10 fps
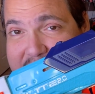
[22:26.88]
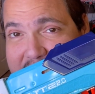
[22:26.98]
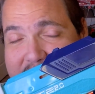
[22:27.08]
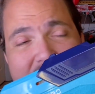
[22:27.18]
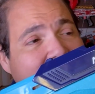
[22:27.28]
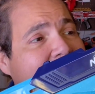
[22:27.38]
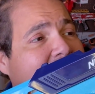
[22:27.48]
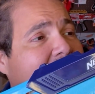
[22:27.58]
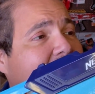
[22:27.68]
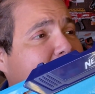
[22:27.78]
the year.
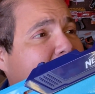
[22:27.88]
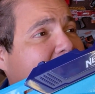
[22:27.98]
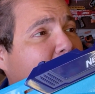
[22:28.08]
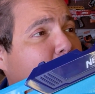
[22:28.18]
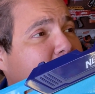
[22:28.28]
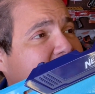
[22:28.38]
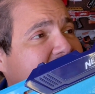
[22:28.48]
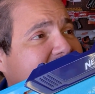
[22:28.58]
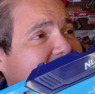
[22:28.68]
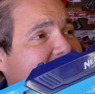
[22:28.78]

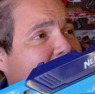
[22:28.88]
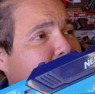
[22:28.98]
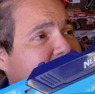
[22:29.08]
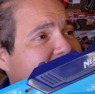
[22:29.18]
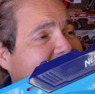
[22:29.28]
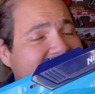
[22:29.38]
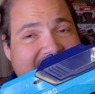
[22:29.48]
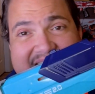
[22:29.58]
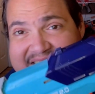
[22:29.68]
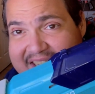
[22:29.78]
Originally, I was going to add the
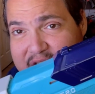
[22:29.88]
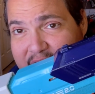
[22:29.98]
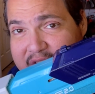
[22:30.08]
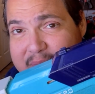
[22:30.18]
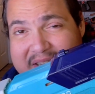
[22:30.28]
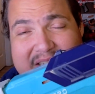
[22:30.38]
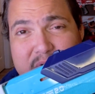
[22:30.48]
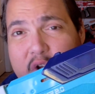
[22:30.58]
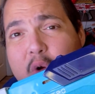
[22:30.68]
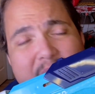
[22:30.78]
Contender on there because I
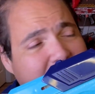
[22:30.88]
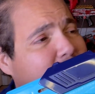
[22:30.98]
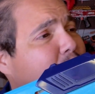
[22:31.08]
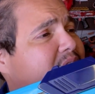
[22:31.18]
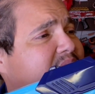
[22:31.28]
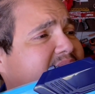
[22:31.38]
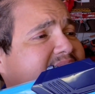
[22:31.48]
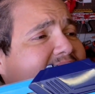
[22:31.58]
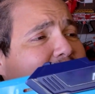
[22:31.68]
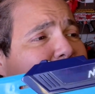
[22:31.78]
was hoping for more out of the
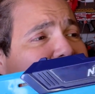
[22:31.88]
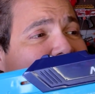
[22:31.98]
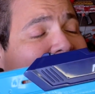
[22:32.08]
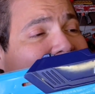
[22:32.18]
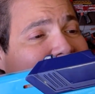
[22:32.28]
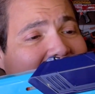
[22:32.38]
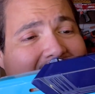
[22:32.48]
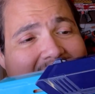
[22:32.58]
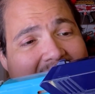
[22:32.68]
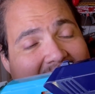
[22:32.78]
Contender, but
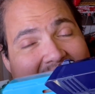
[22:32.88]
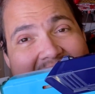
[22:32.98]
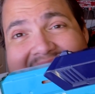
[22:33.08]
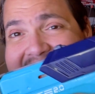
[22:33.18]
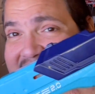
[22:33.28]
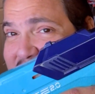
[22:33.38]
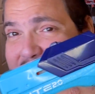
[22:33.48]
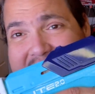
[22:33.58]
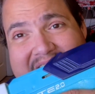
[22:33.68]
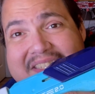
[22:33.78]
I kind of
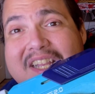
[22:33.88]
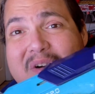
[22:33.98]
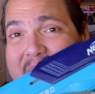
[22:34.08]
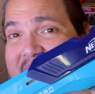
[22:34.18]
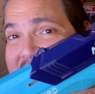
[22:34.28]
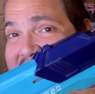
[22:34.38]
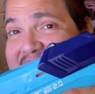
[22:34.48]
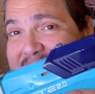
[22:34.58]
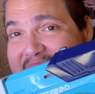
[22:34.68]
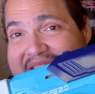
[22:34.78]
enjoyed the Contender better than
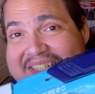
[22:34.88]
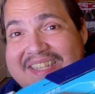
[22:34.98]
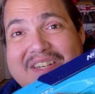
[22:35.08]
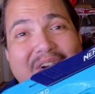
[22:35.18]
this one. The Contender